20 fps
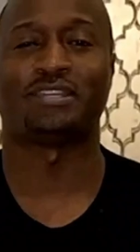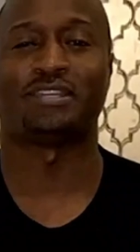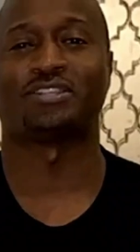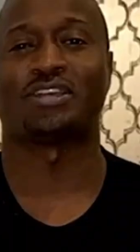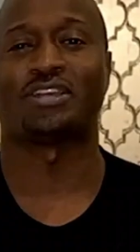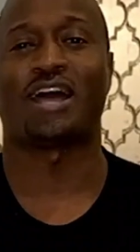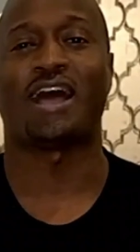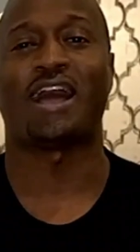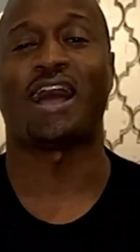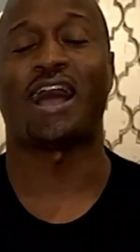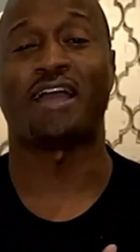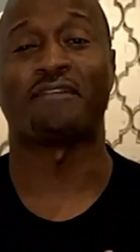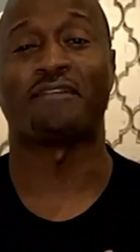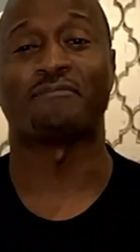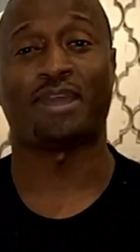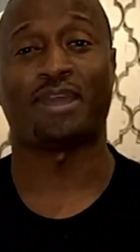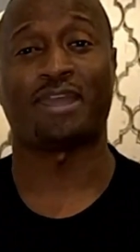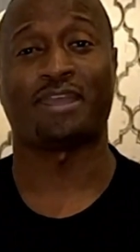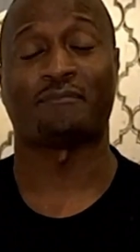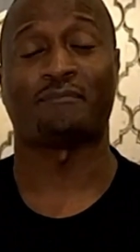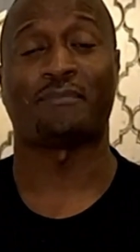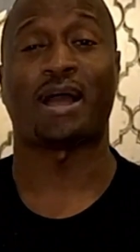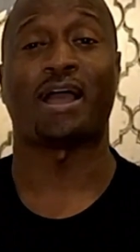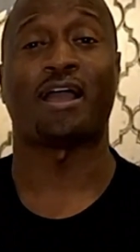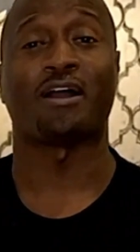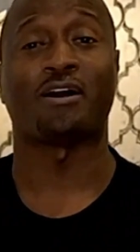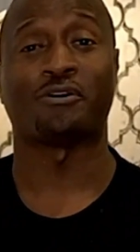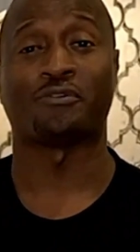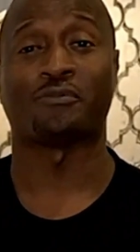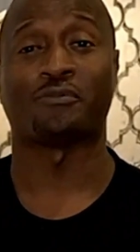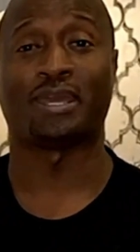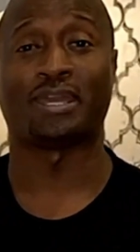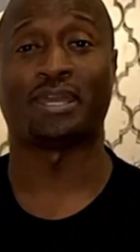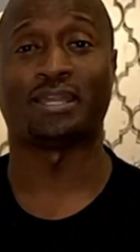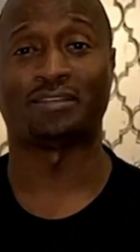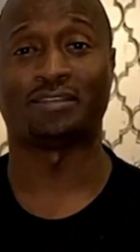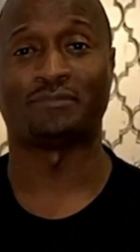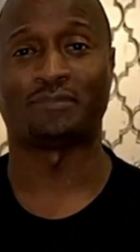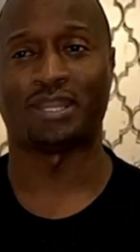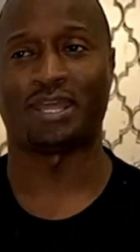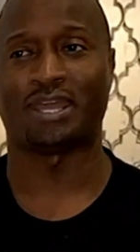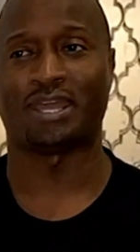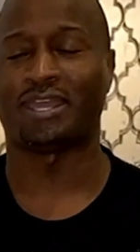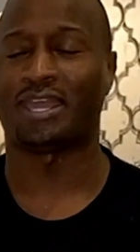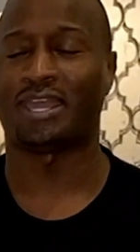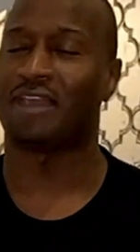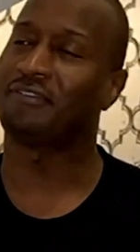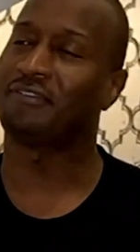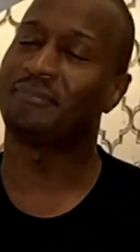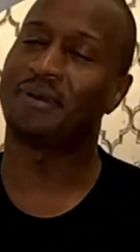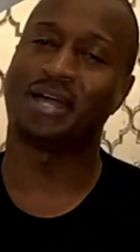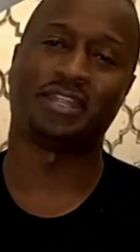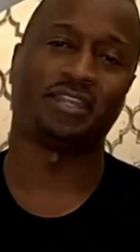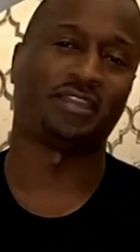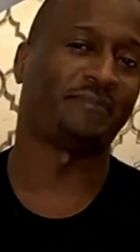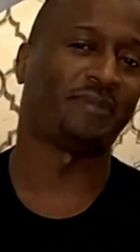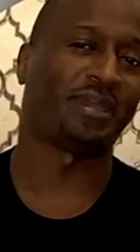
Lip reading: only disrespect me so many times before."